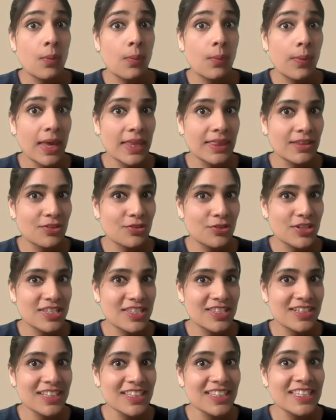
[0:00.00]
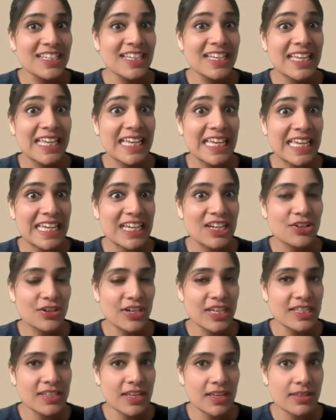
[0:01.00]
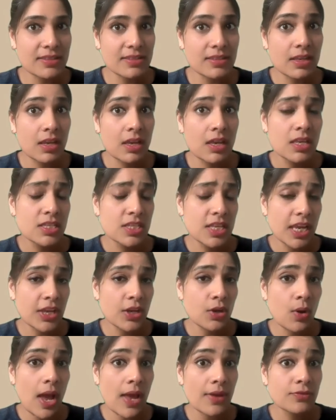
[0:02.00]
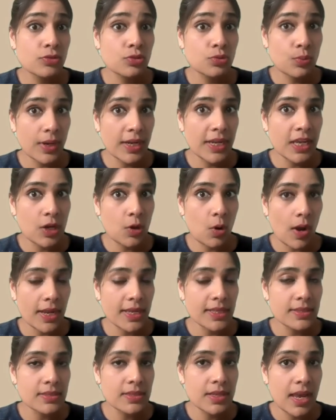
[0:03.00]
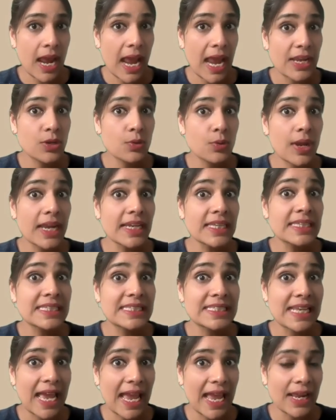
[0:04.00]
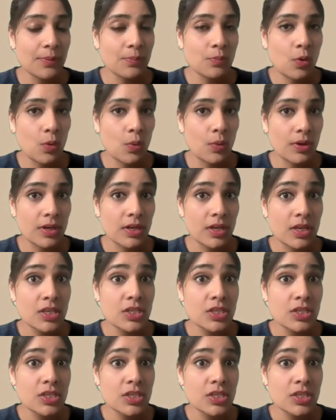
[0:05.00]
When the result increases. Say you have 20 coins and you get 10 more.